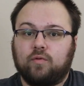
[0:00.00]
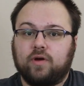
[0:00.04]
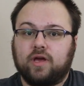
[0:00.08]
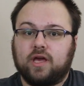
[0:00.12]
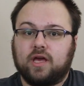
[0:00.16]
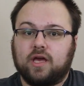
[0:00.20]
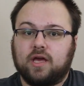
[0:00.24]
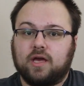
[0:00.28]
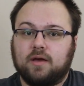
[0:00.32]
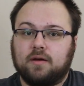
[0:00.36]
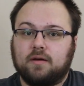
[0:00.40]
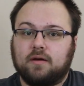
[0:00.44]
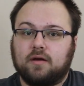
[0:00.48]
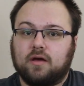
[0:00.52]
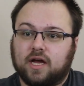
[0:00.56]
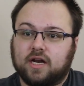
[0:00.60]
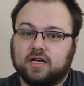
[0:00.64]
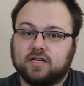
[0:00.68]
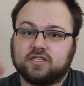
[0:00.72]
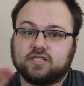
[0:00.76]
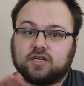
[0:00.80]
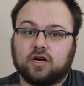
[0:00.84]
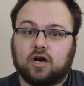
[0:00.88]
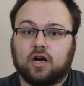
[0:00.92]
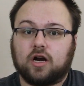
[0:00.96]
we kind
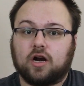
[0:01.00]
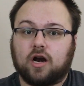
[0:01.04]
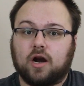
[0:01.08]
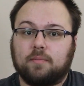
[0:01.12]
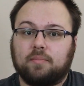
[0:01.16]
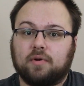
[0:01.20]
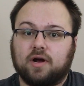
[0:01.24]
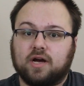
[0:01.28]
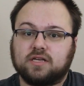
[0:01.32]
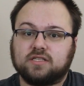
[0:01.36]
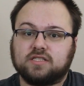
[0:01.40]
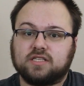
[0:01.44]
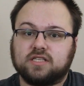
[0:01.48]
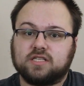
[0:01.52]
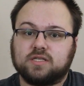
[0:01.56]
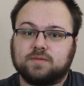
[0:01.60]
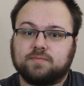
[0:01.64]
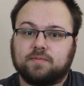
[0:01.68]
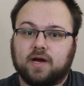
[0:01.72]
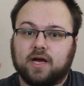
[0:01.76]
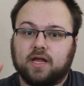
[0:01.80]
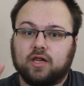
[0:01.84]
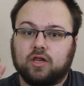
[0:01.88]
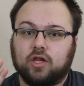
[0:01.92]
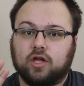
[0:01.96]
of started our process
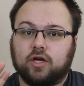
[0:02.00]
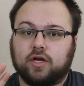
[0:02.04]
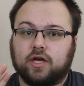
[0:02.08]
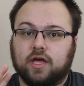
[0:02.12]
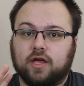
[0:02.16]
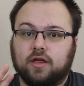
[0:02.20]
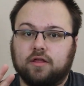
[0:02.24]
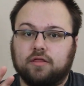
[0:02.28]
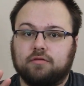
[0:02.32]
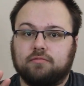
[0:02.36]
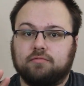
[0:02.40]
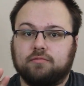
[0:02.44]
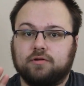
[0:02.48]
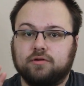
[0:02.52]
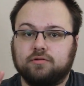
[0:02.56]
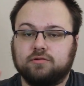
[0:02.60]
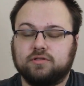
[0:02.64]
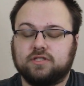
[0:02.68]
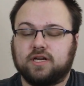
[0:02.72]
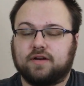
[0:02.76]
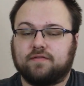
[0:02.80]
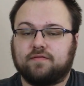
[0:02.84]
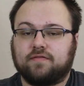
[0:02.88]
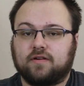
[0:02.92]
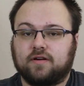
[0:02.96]
by looking through
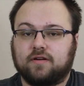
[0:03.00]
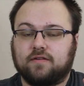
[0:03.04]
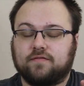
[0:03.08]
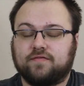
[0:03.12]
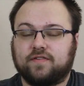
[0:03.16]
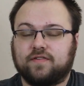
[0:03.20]
different